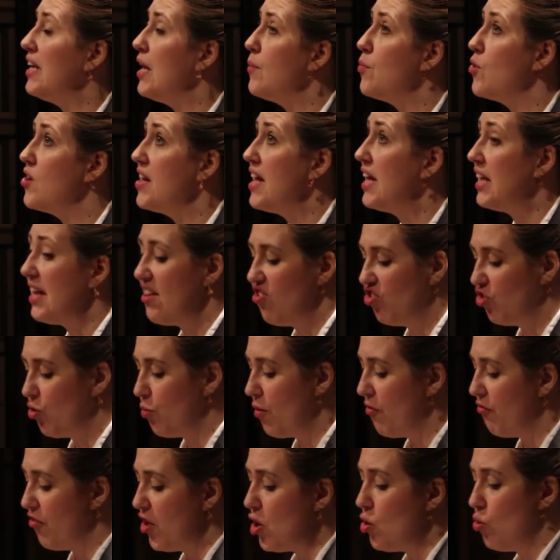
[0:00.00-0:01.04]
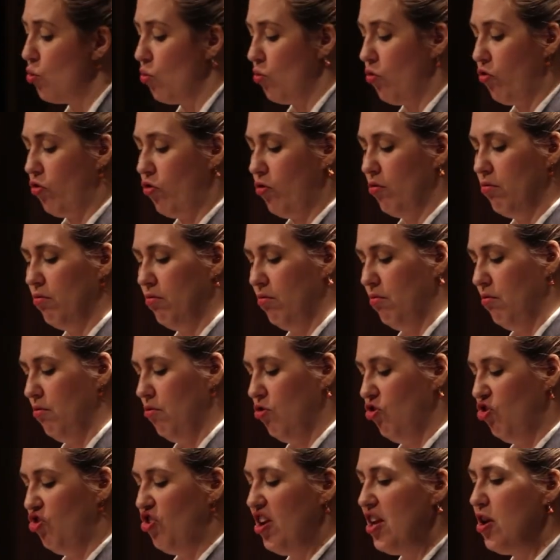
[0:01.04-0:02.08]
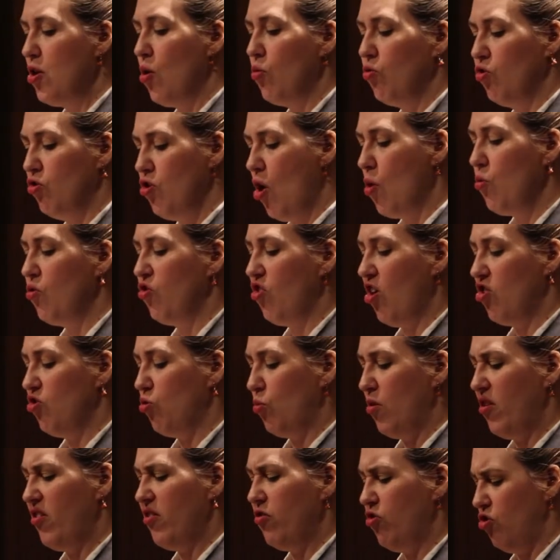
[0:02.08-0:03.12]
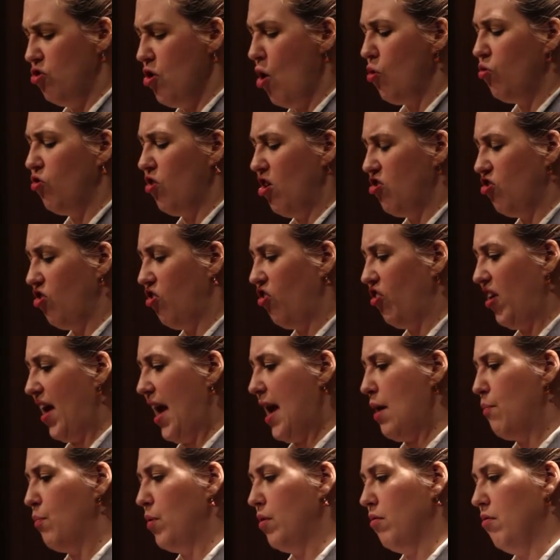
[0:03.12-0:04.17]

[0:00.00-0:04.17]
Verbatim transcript: at liberty at least to refuse. She knows no such no such escape.